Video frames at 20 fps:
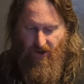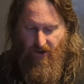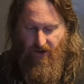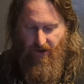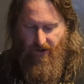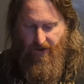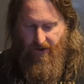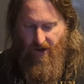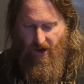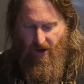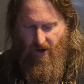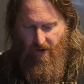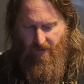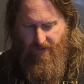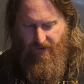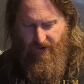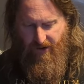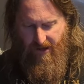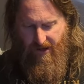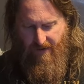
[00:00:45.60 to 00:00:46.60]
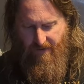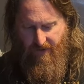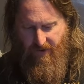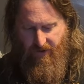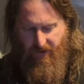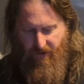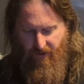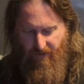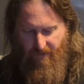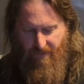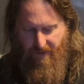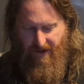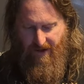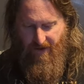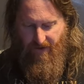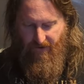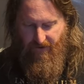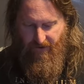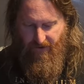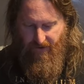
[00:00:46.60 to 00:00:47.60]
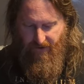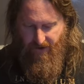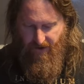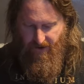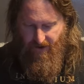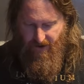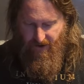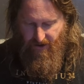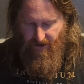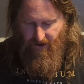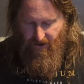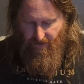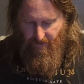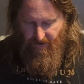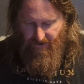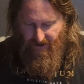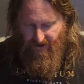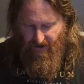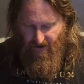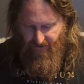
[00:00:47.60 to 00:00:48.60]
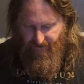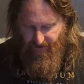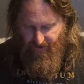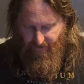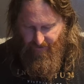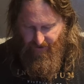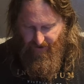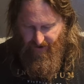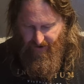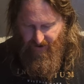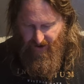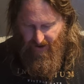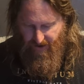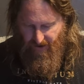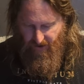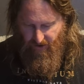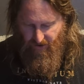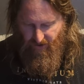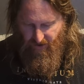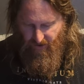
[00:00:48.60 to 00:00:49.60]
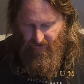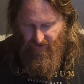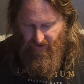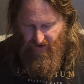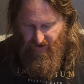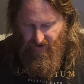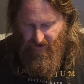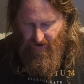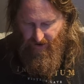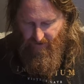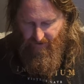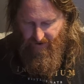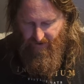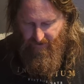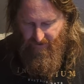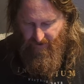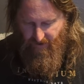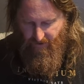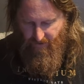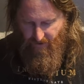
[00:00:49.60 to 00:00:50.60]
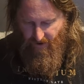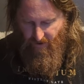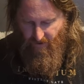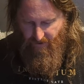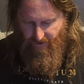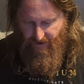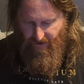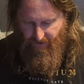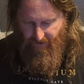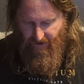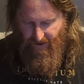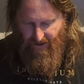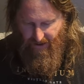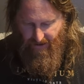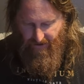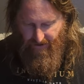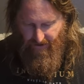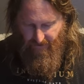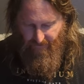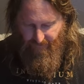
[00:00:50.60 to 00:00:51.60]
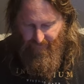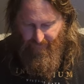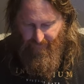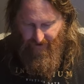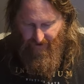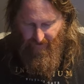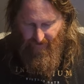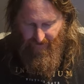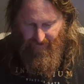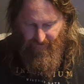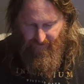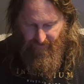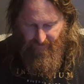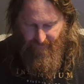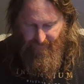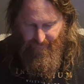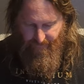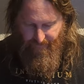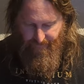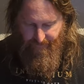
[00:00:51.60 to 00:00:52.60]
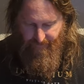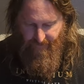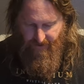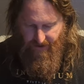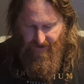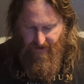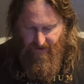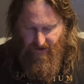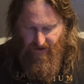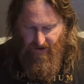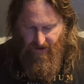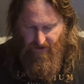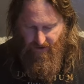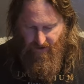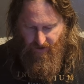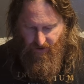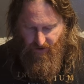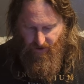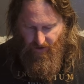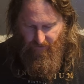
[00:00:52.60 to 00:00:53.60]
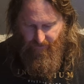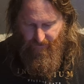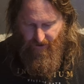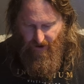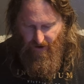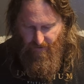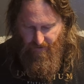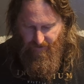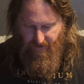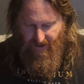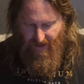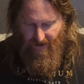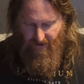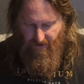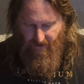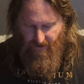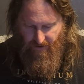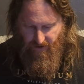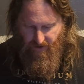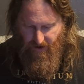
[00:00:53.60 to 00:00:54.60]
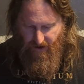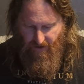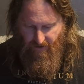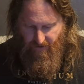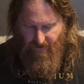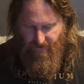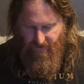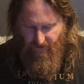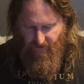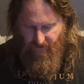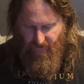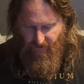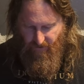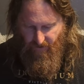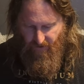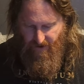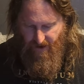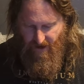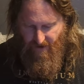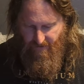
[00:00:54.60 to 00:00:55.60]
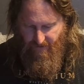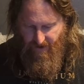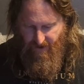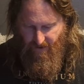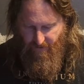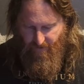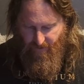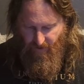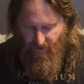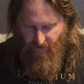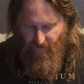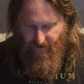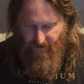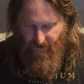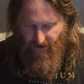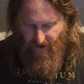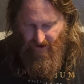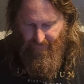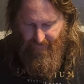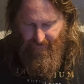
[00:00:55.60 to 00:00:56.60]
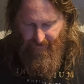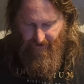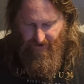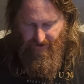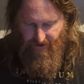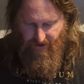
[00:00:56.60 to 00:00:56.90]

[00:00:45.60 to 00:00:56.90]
"The gnomes love a Chouffe beers, but they also appreciate the juicy cherries that grow in their land of fairies. This year, the Chouffe gnomes gathered the cherries and stored them in the brewery loft.